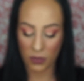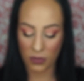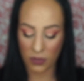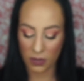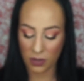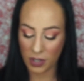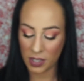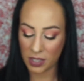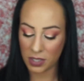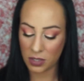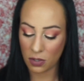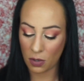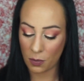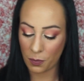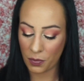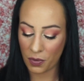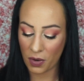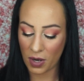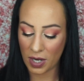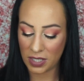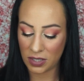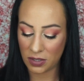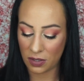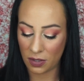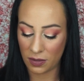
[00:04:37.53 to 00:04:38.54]
there is no
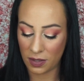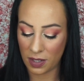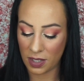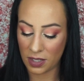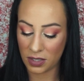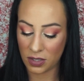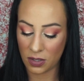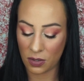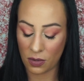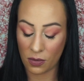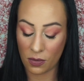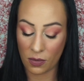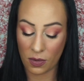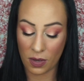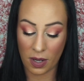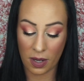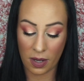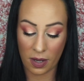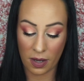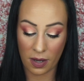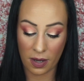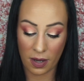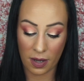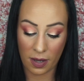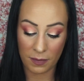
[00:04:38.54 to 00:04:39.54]
price on this, so
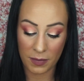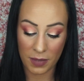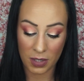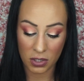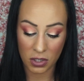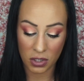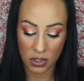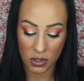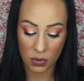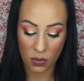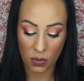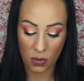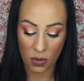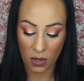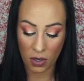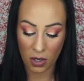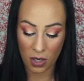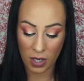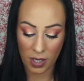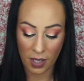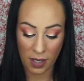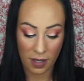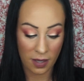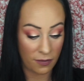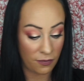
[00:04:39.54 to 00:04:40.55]
I'm not sure
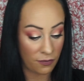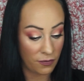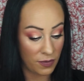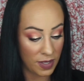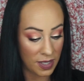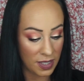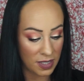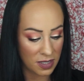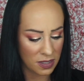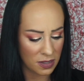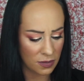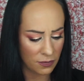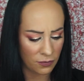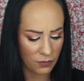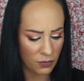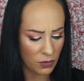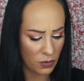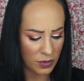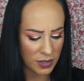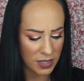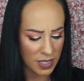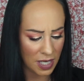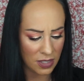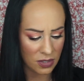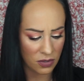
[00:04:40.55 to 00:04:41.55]
if it's full
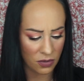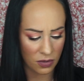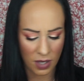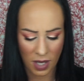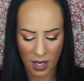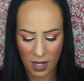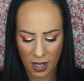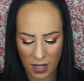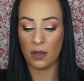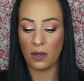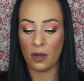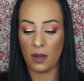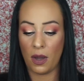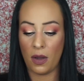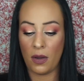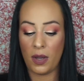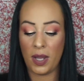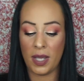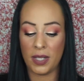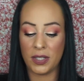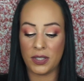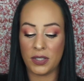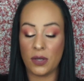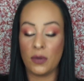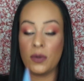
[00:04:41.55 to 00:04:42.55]
size or not.
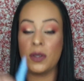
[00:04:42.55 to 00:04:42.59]
Okay, so